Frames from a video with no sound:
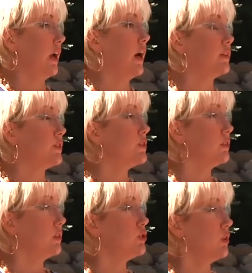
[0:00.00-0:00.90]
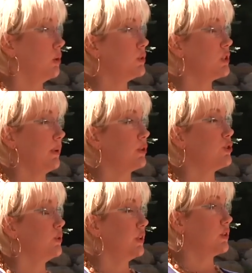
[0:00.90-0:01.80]
had almost about
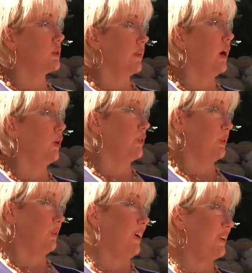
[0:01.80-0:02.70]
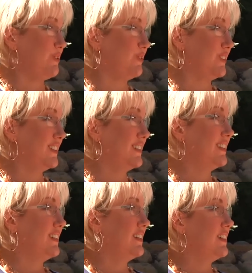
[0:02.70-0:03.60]
two years of a healthy life.
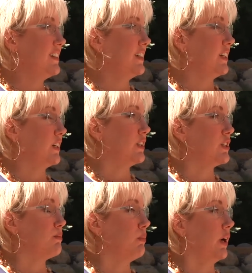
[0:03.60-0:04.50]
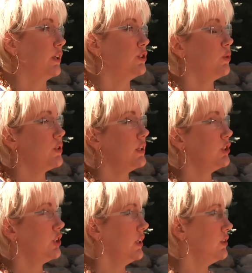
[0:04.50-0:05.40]
And my
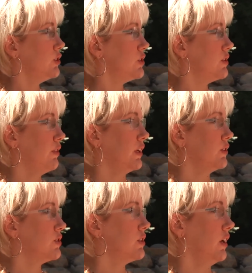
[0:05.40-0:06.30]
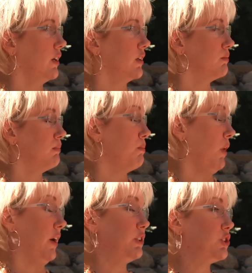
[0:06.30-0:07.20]
dosing changed, things, uh, my
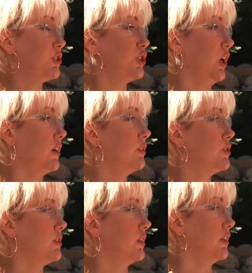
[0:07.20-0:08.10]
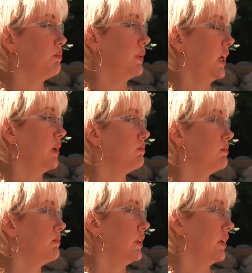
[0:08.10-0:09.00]
body just changed, and it
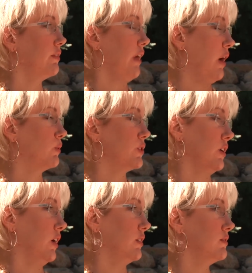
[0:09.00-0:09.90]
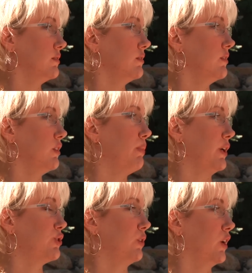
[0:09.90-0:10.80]
became that that was not the
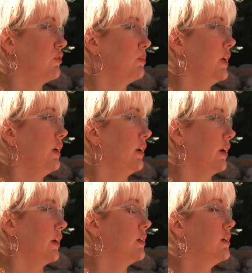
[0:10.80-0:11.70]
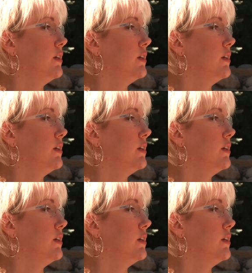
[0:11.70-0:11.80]
best drug for me. And I